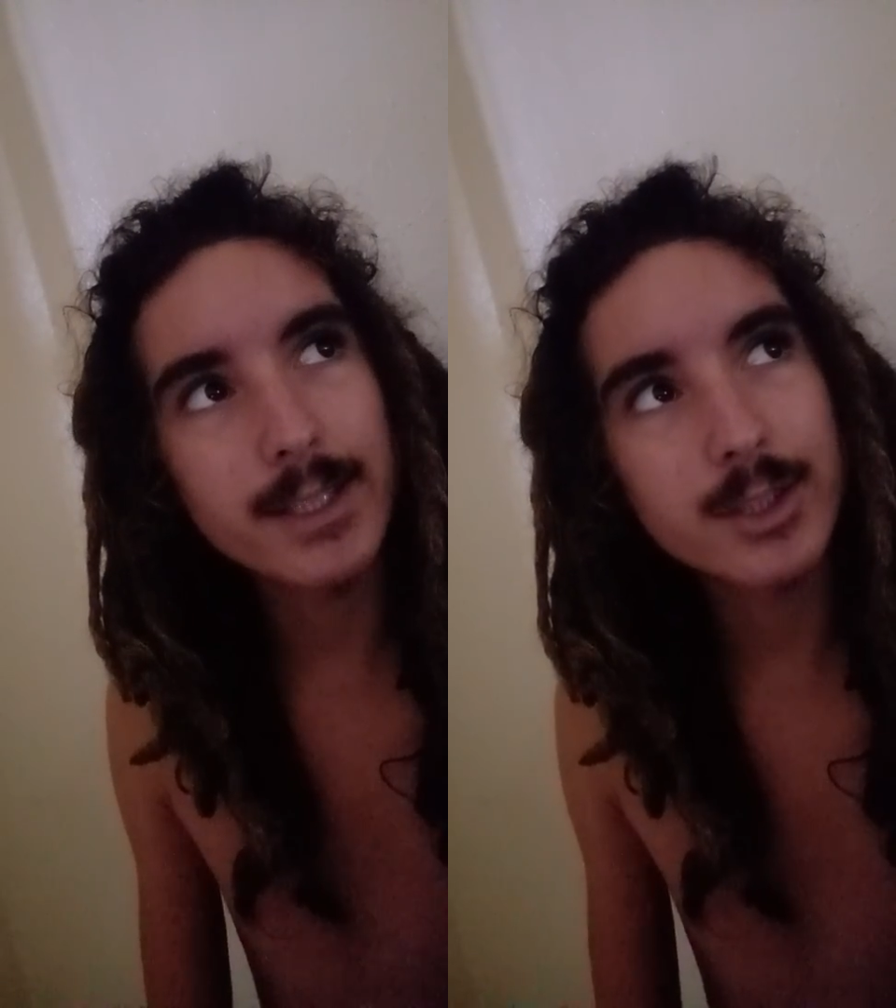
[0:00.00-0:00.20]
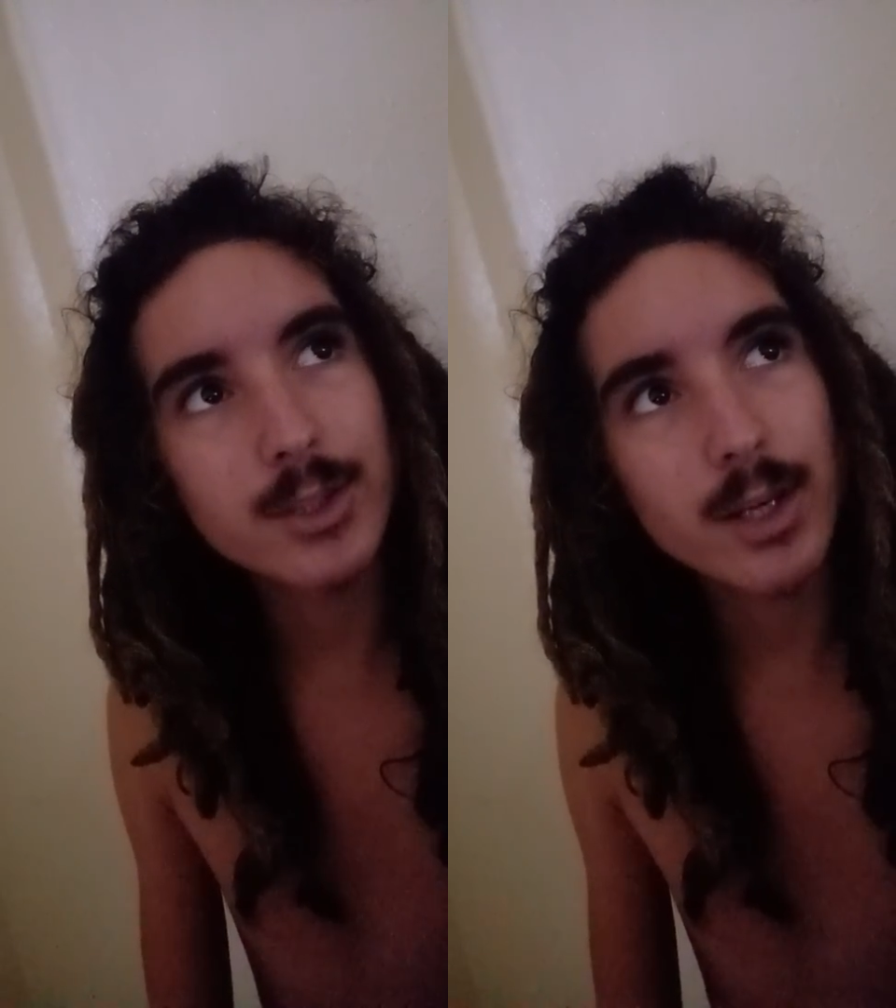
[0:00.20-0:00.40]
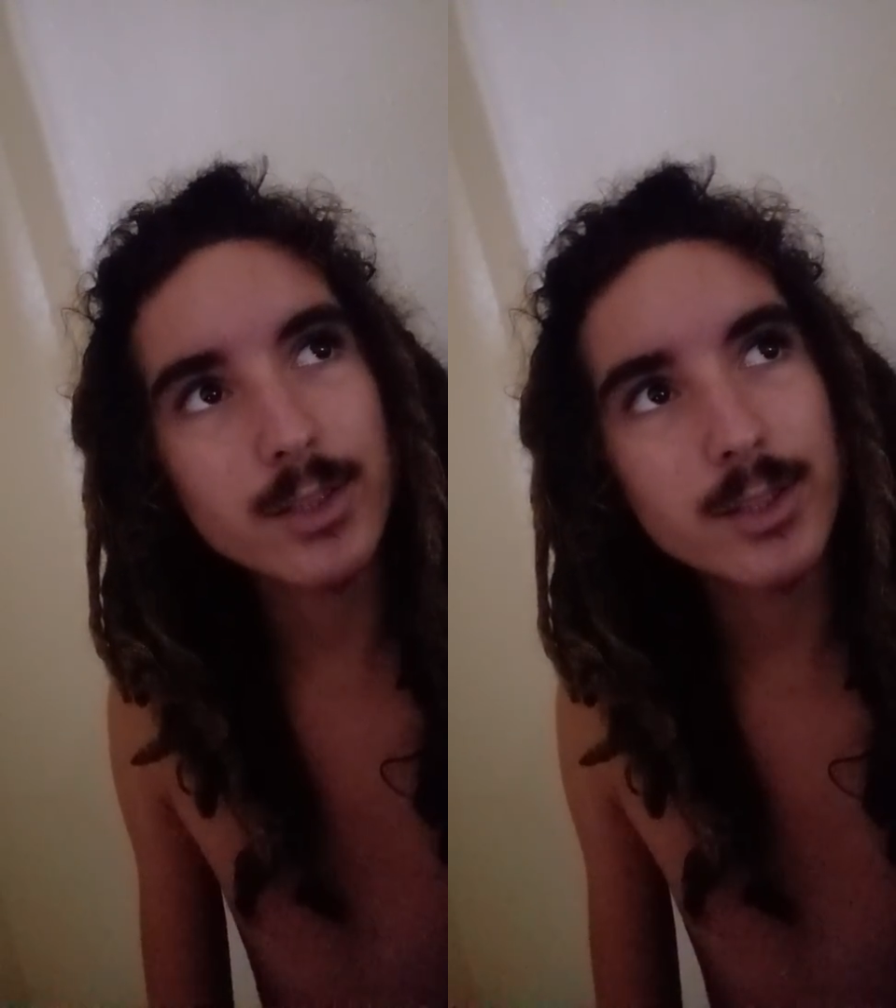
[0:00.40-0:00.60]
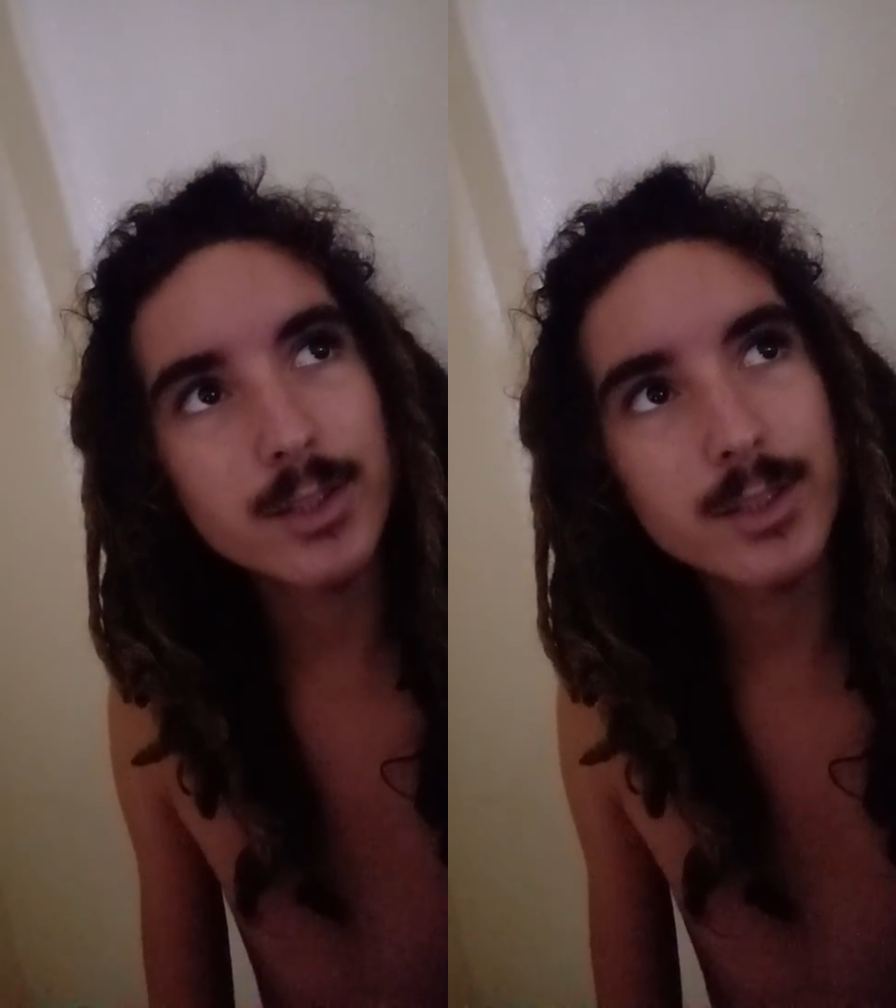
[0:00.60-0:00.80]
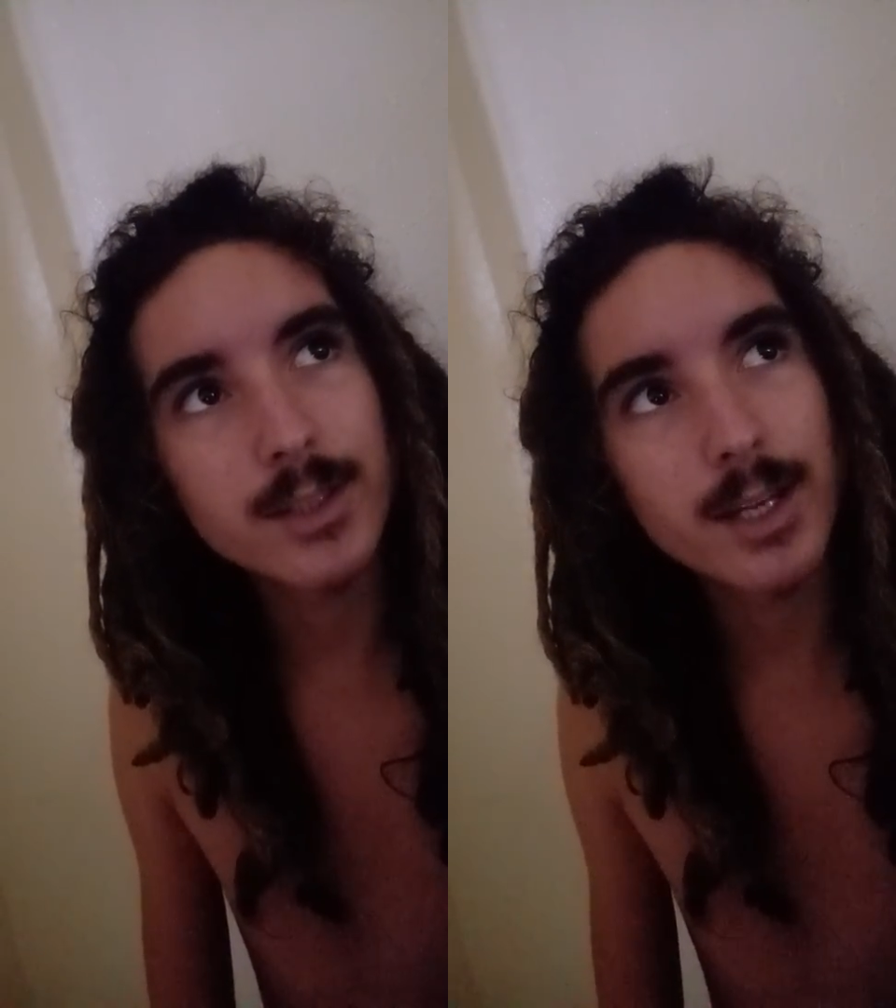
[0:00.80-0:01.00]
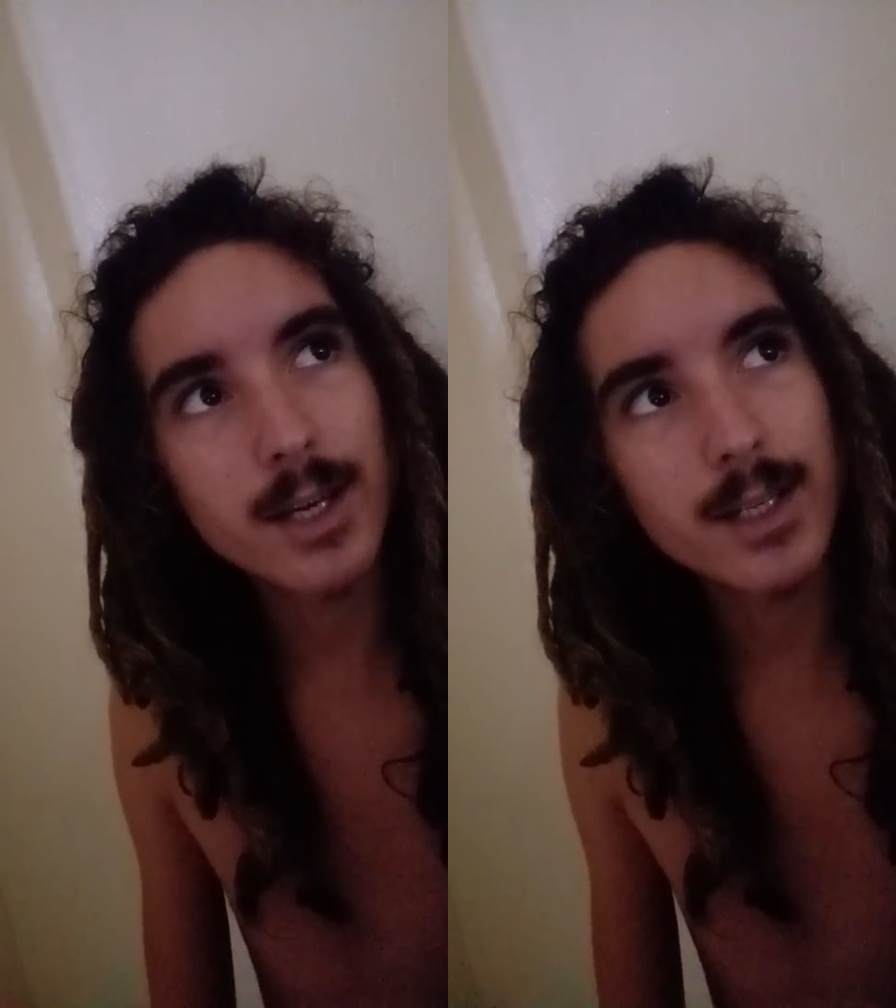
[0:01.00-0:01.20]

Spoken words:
structured